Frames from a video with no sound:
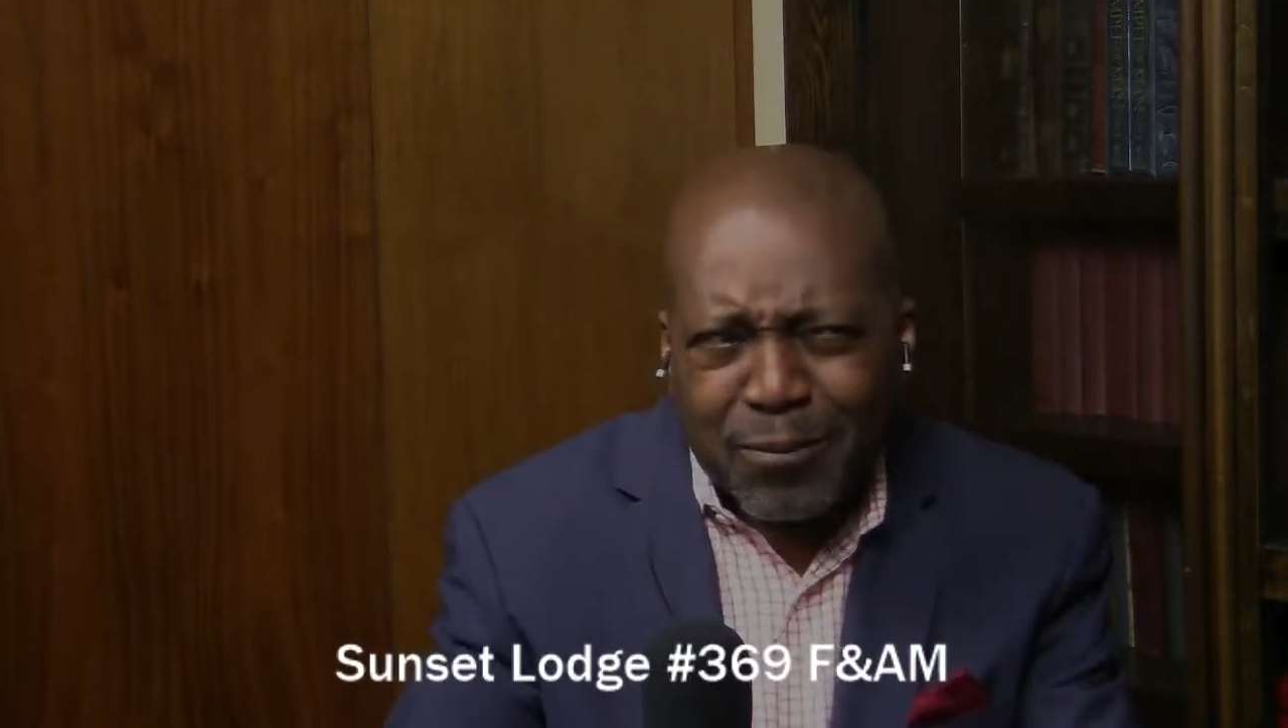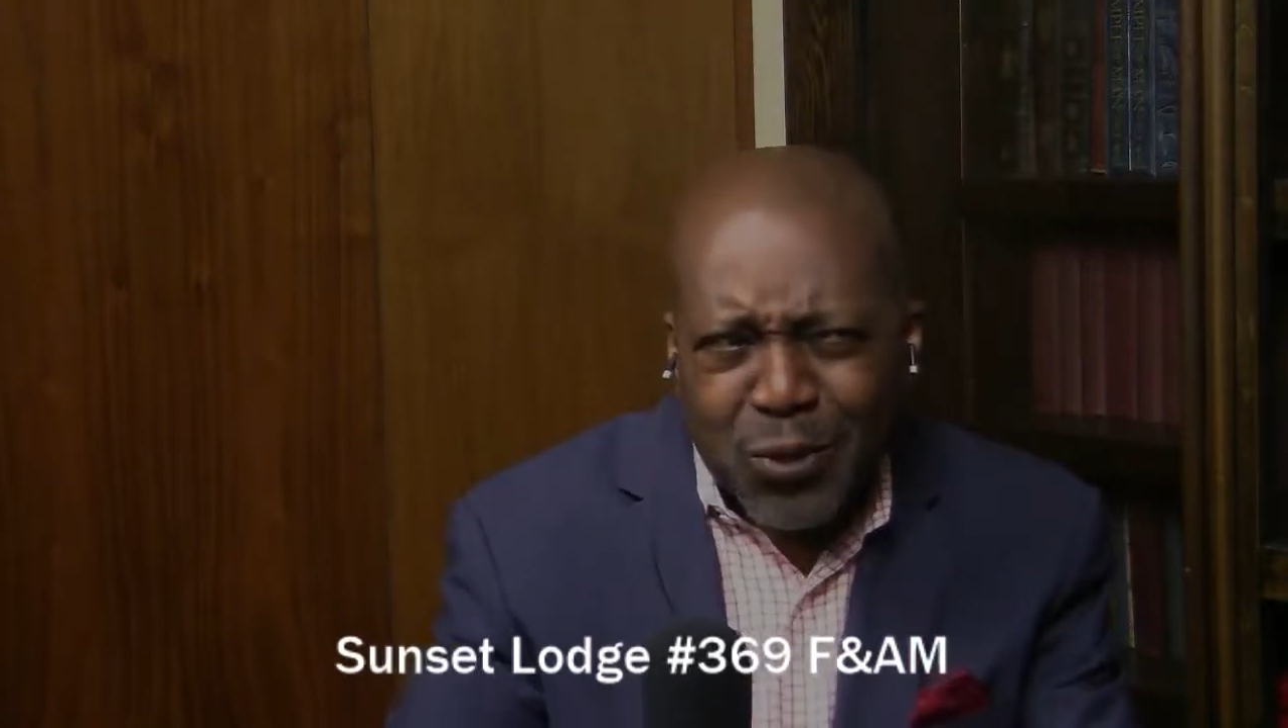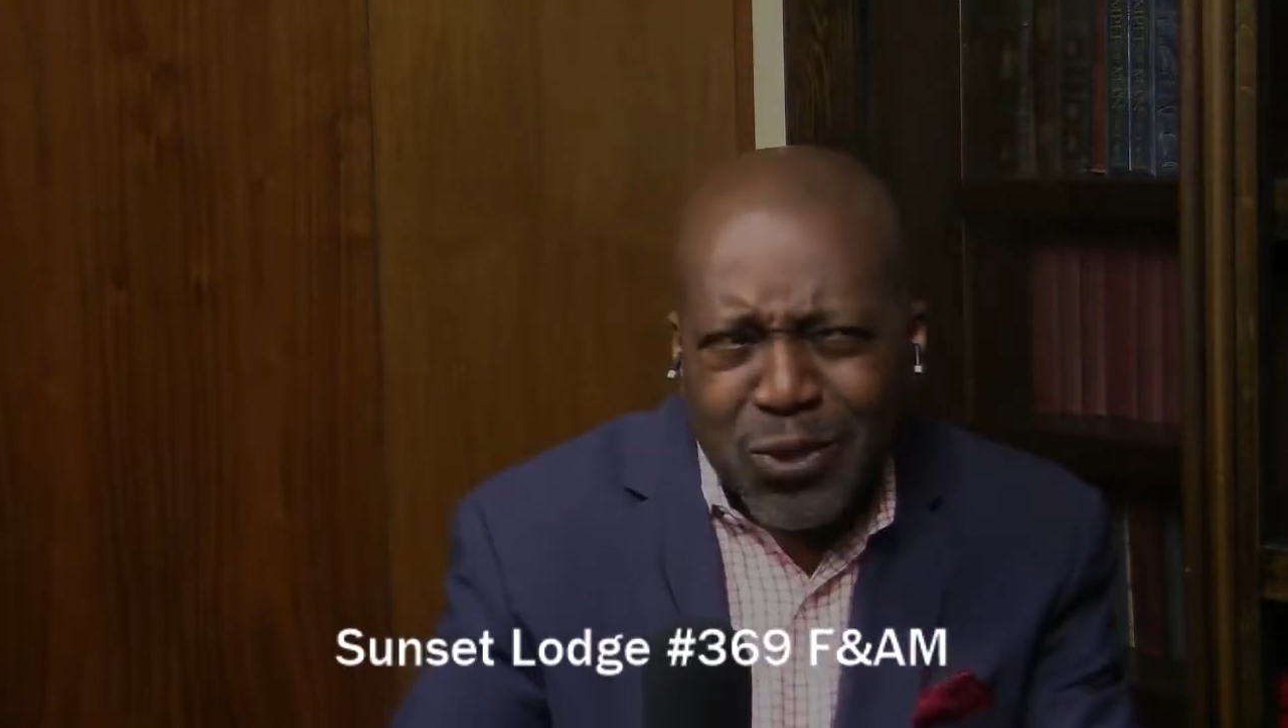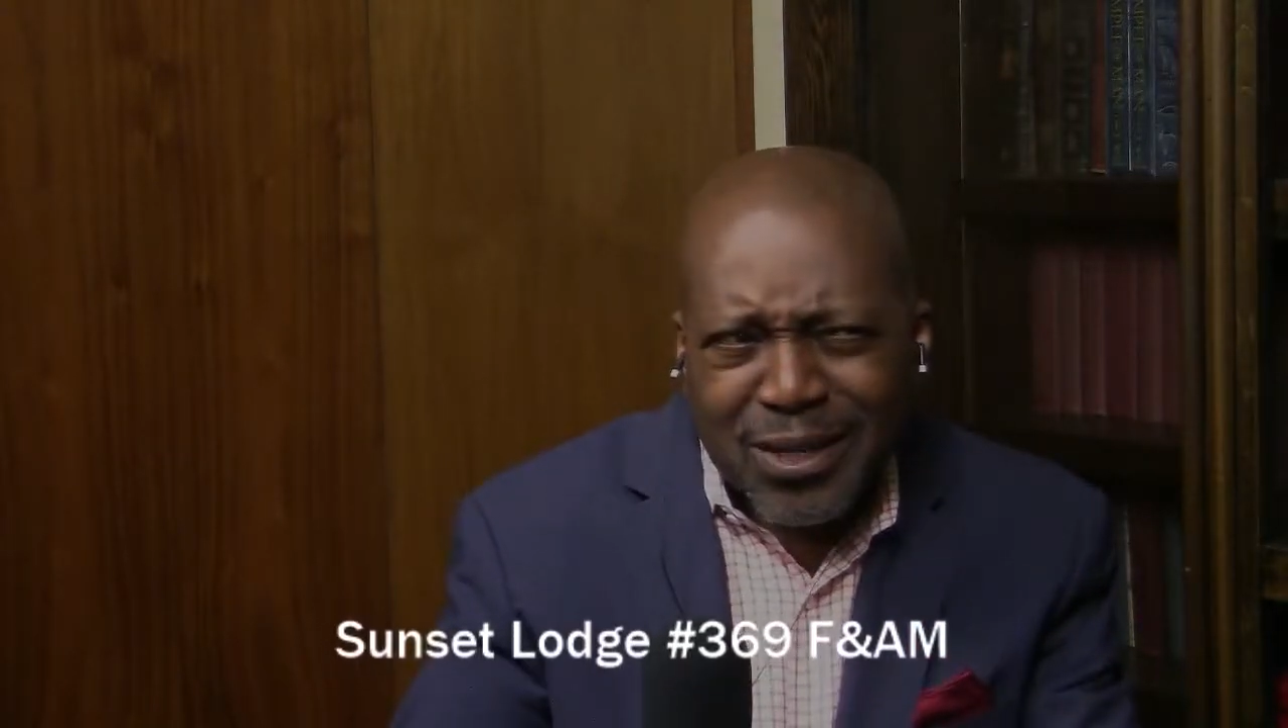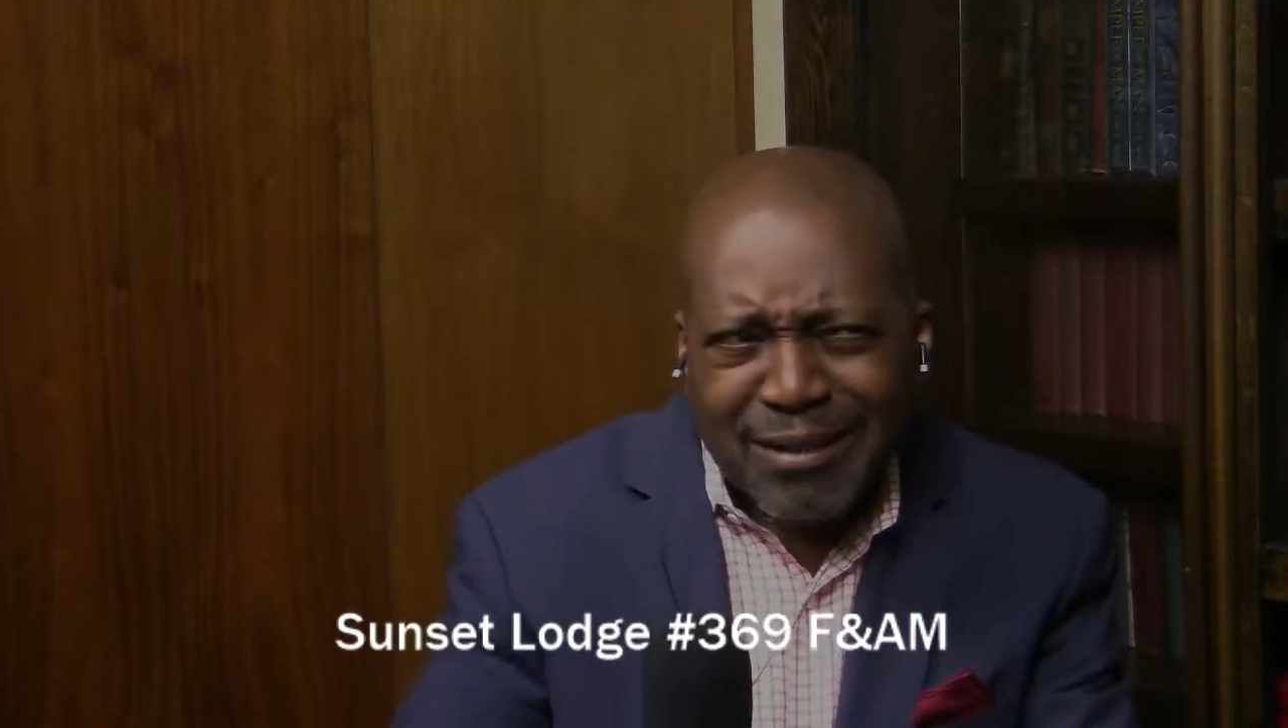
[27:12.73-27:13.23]

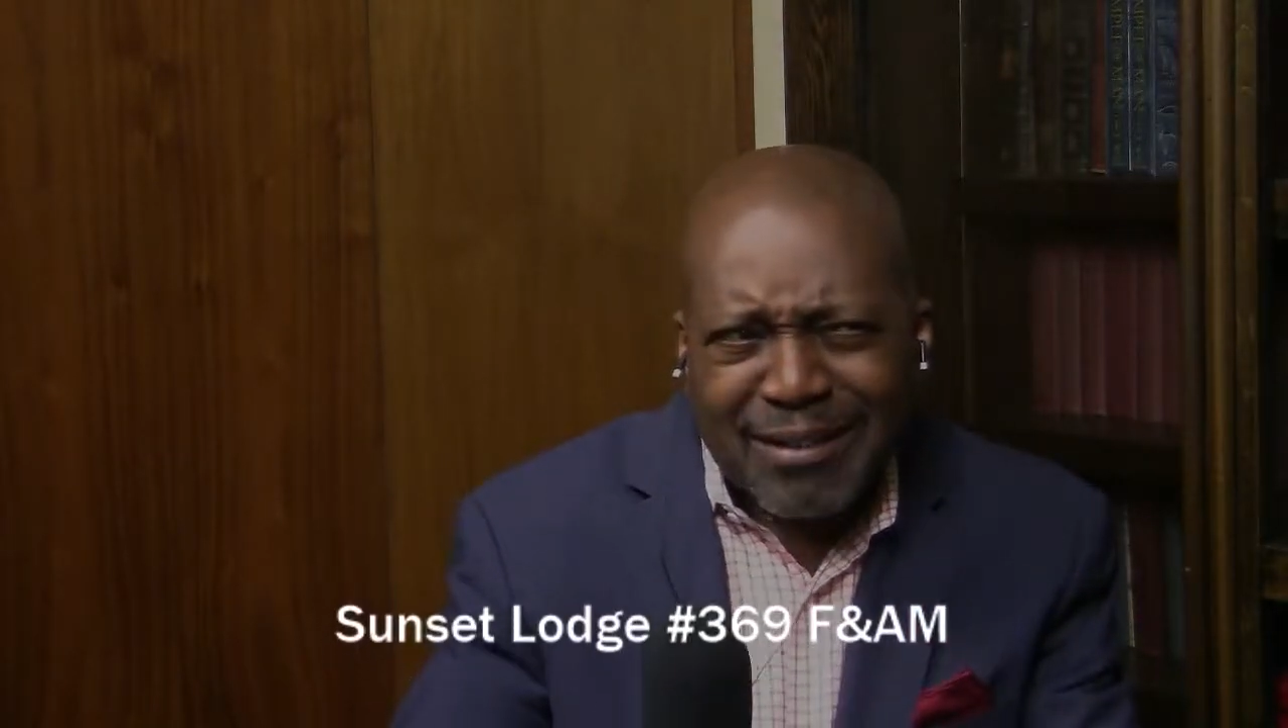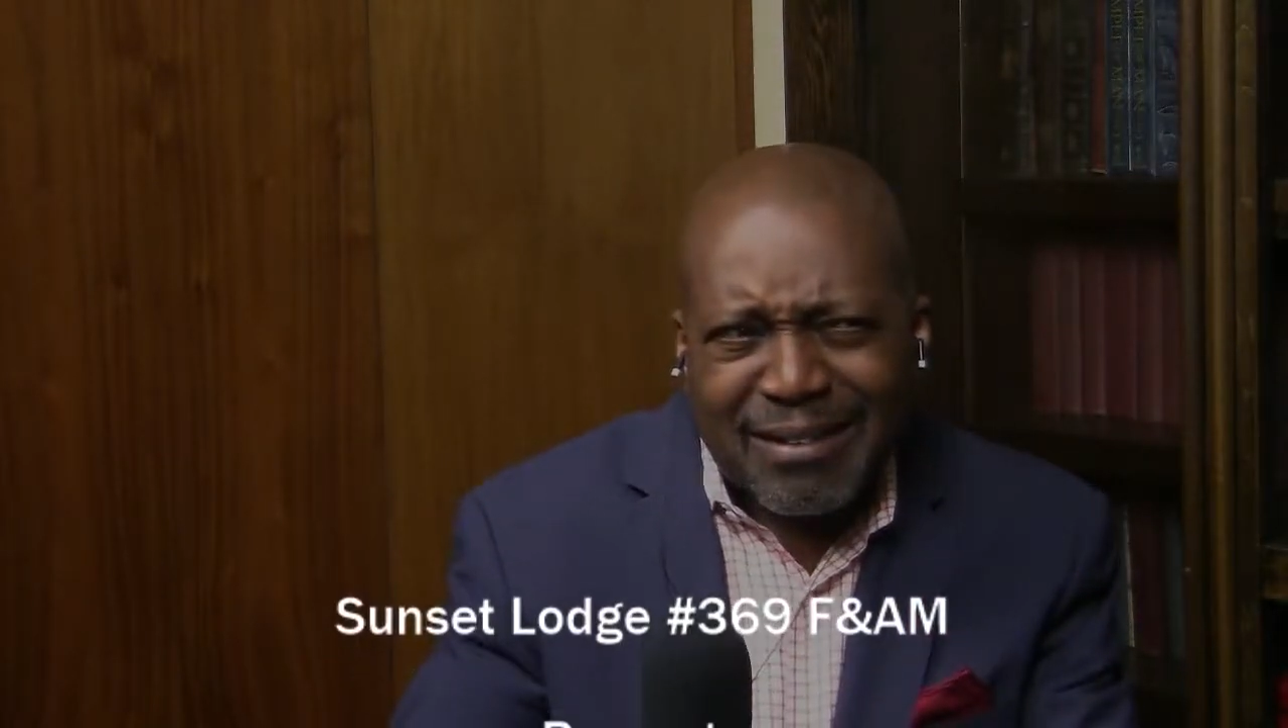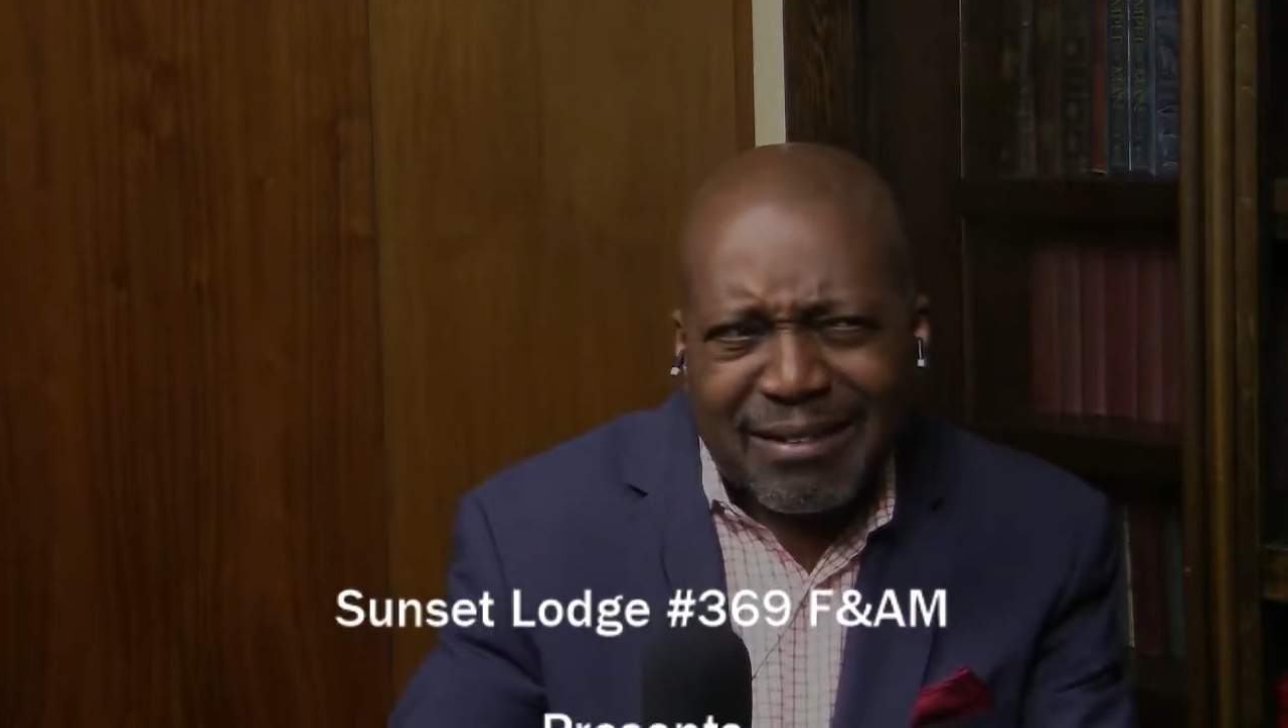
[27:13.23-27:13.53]
music.